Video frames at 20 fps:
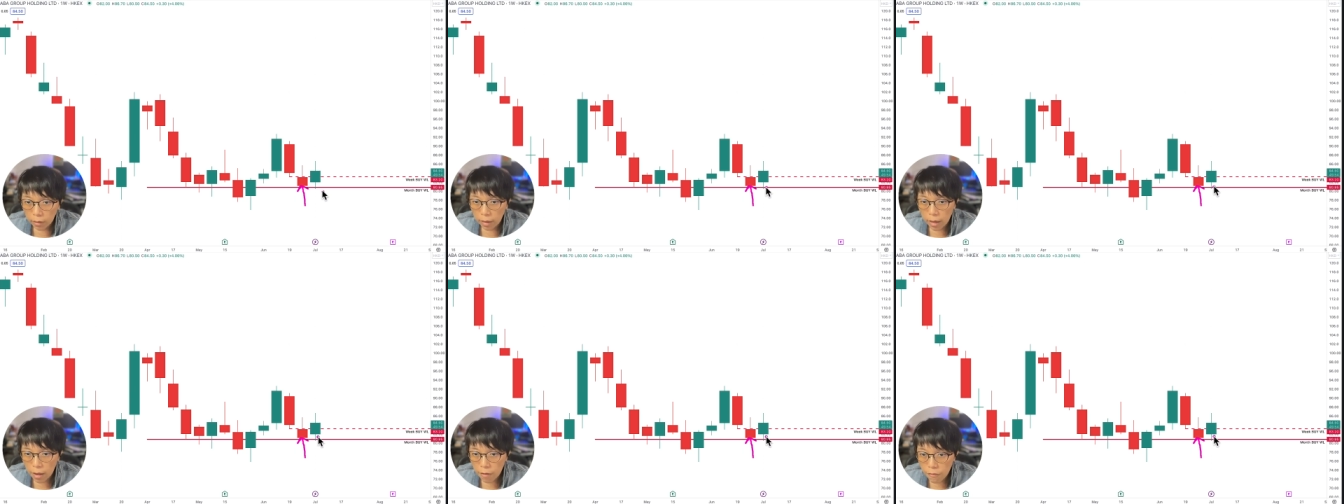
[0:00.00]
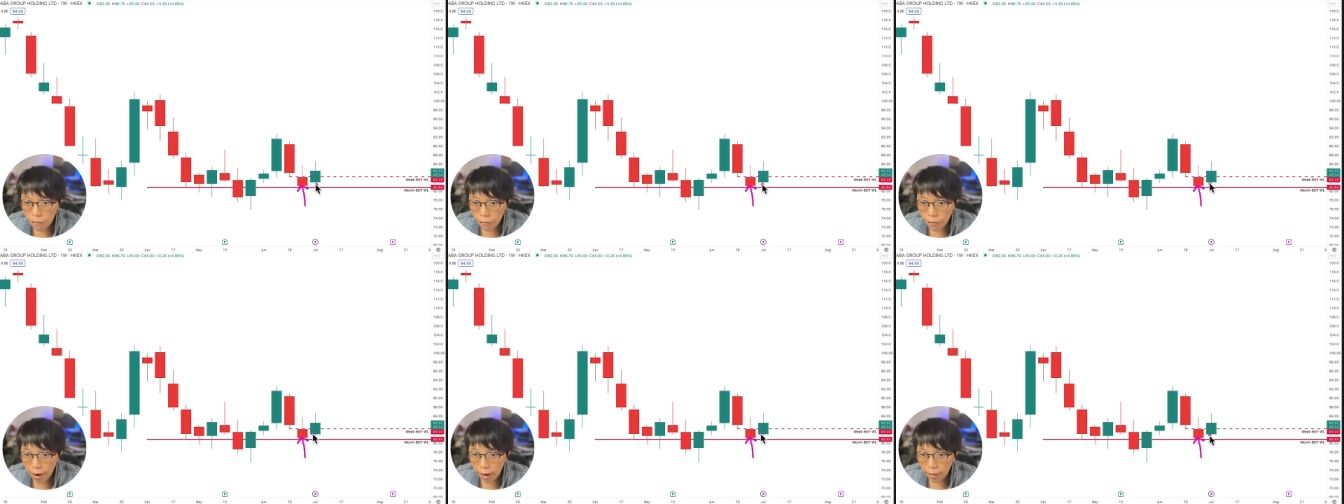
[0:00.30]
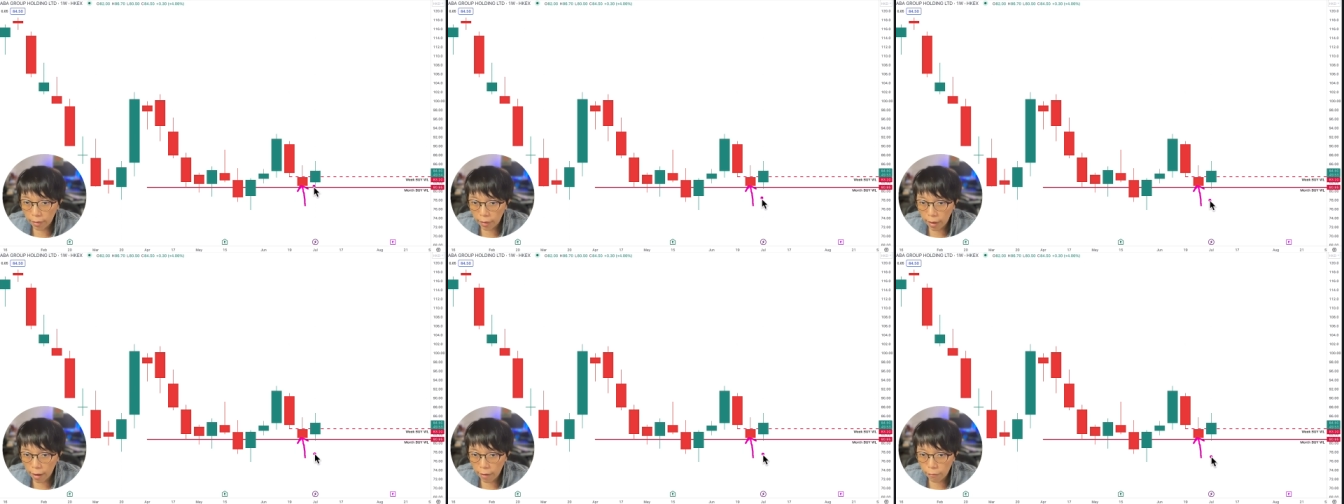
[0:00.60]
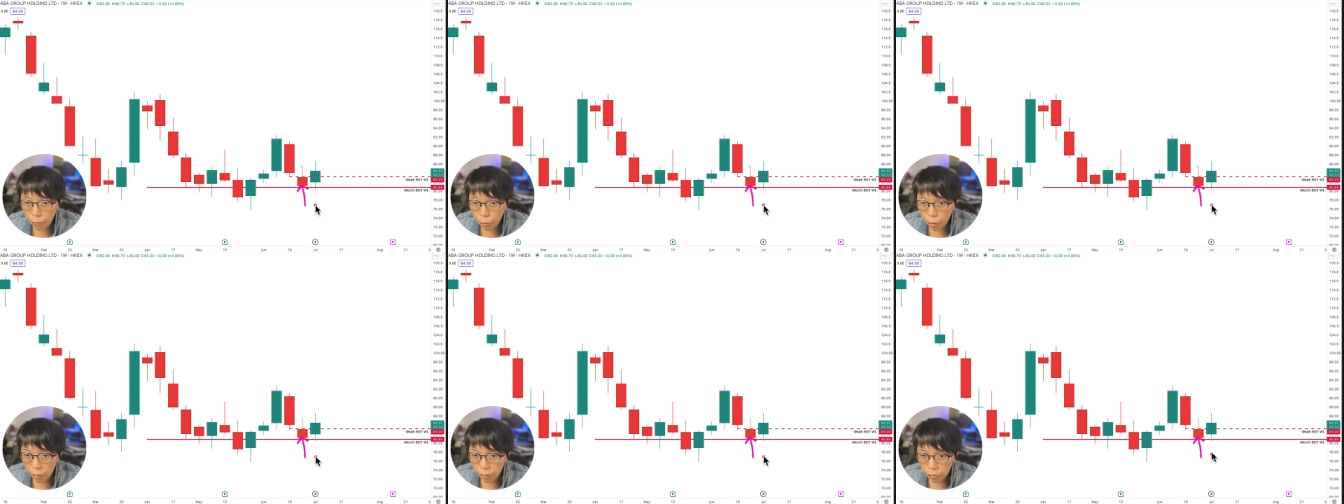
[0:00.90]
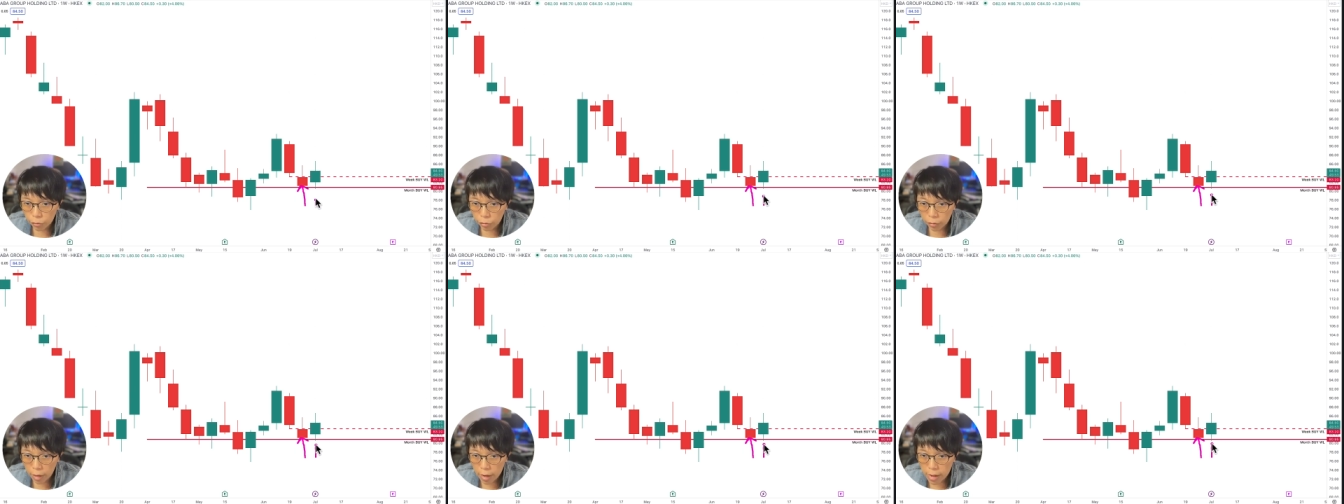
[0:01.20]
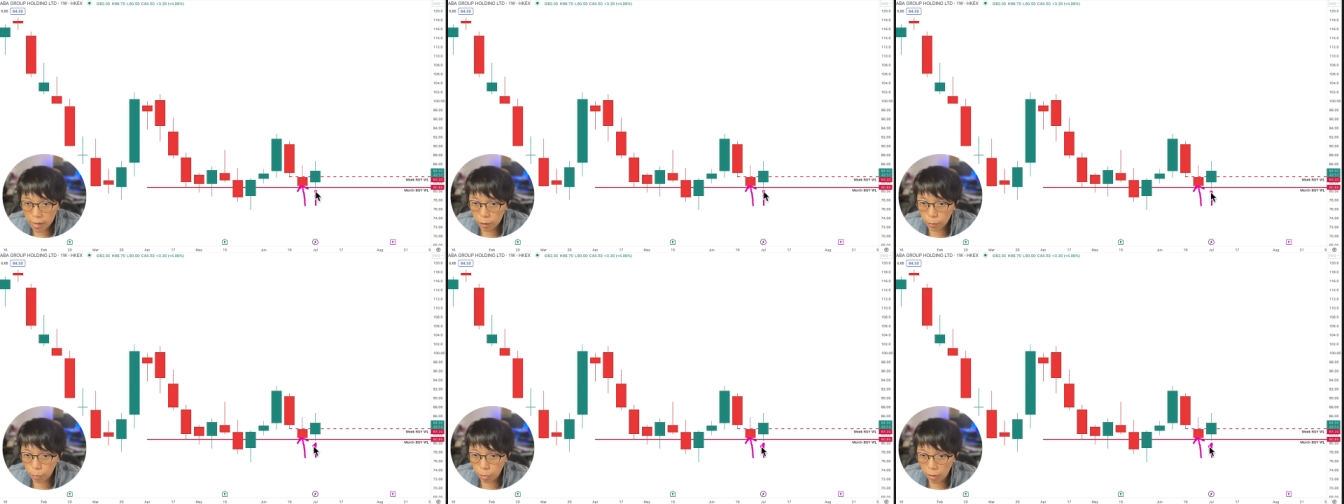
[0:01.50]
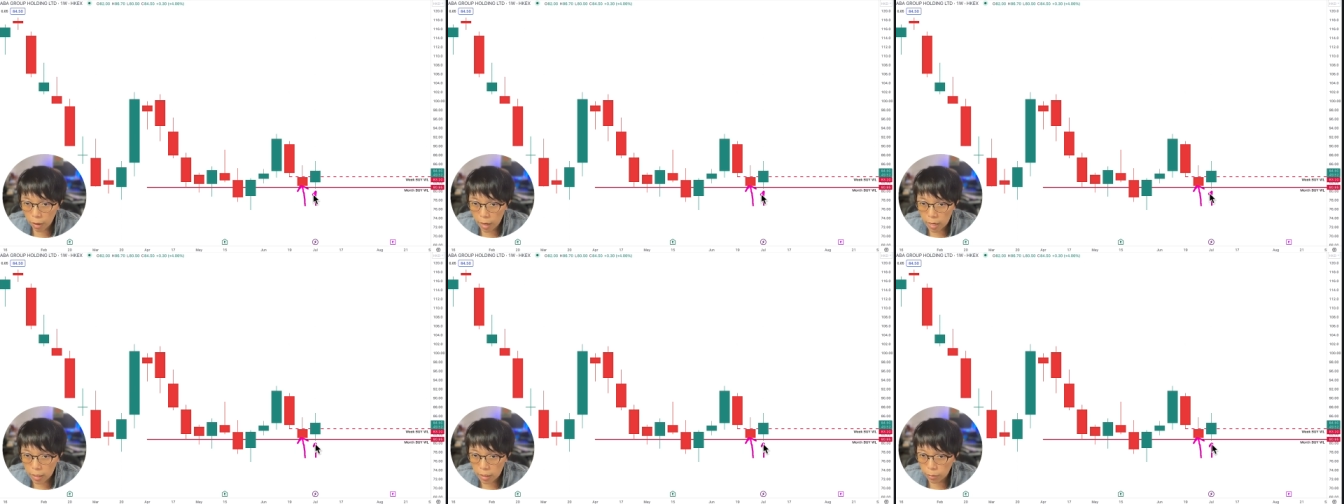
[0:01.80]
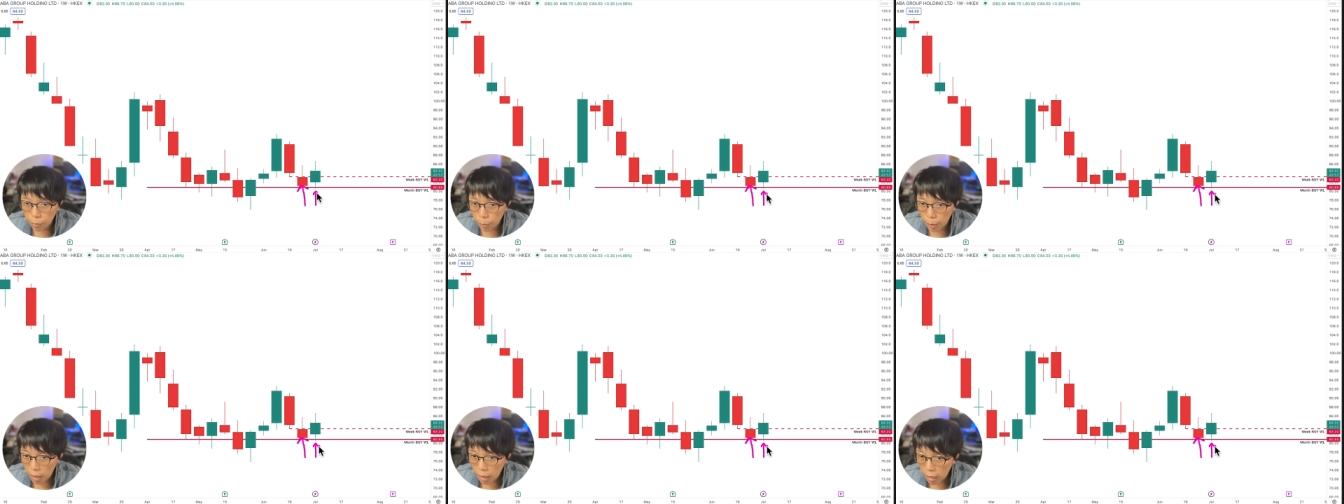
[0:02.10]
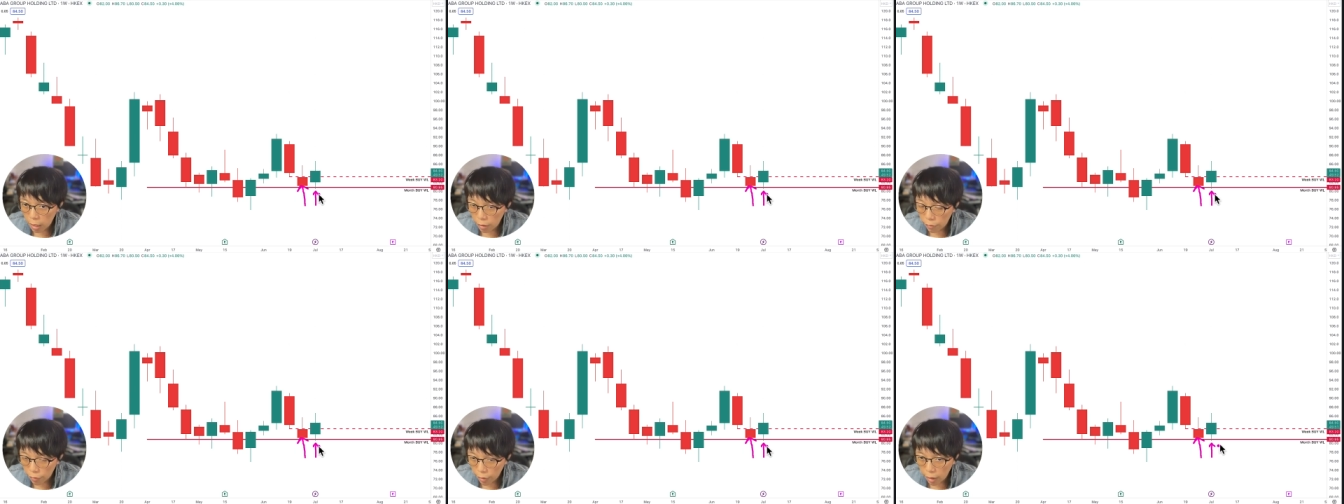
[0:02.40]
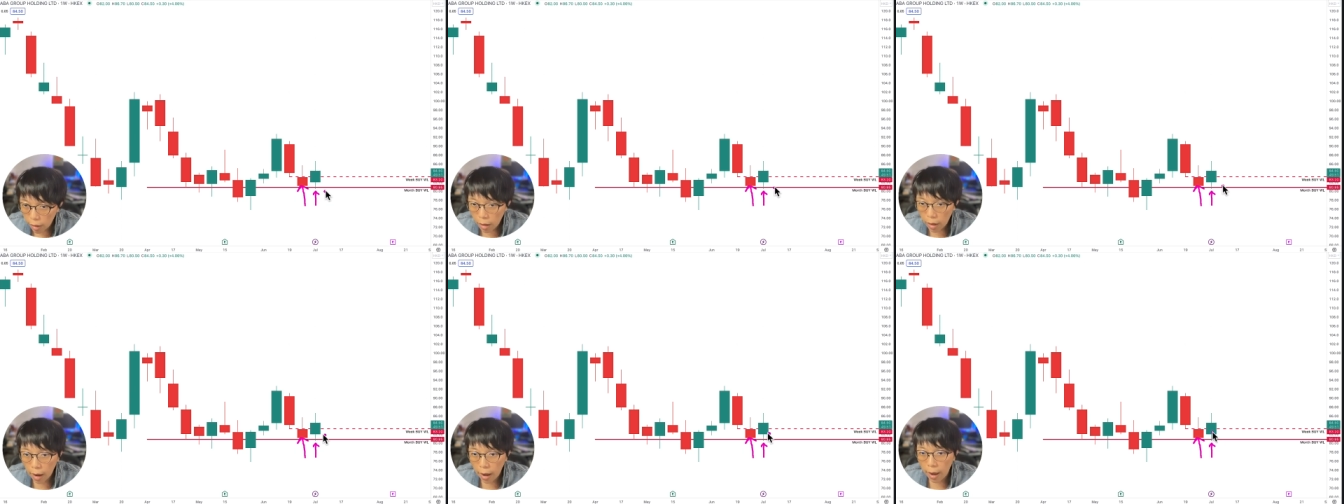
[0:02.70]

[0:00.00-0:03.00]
now in fact that with today's price behavior